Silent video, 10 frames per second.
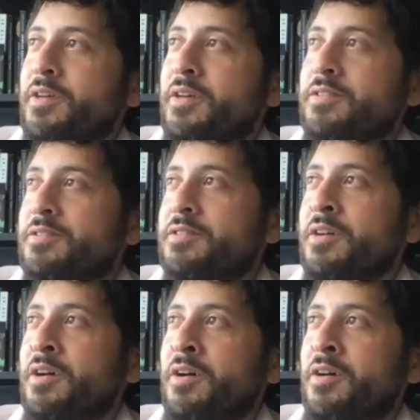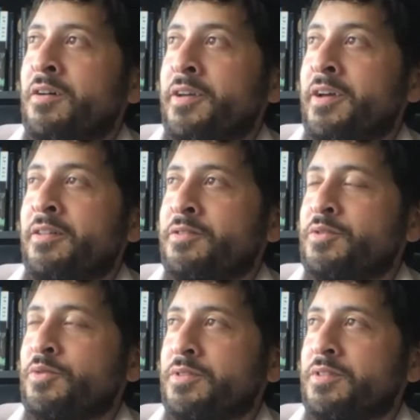Yeah,
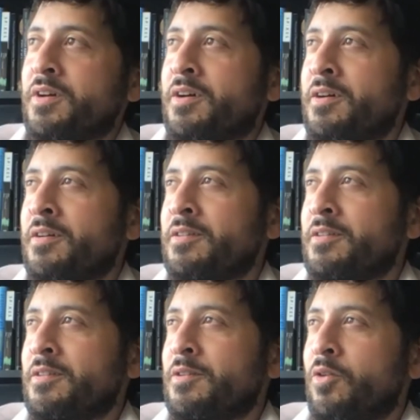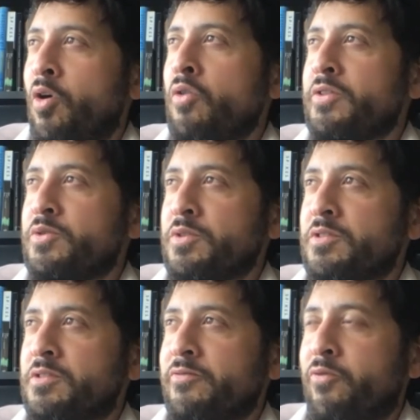this was all this
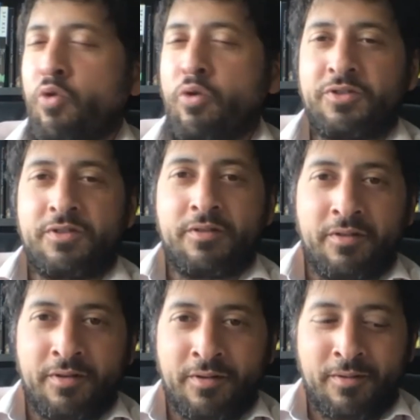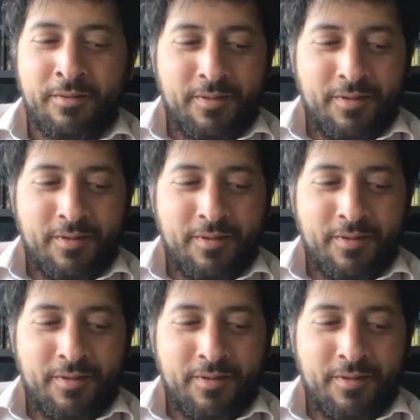was forged in the